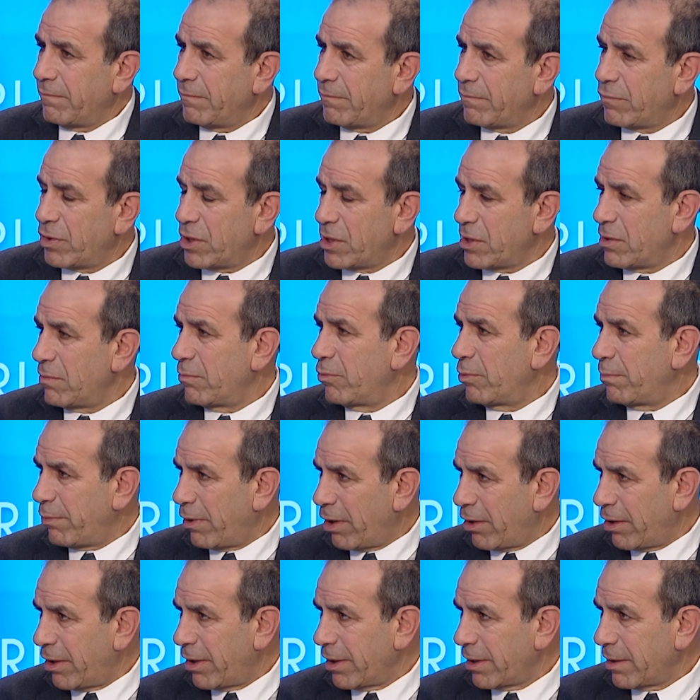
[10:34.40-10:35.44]
President
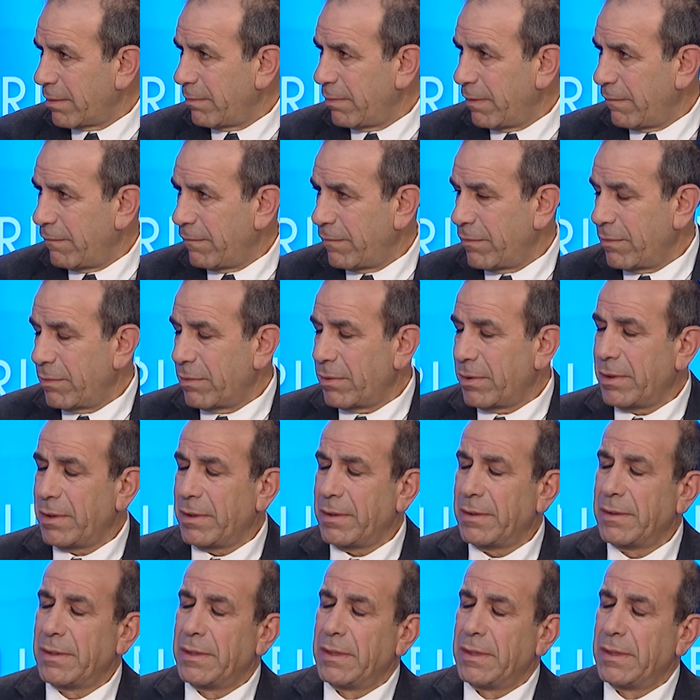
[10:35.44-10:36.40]
Mubarak before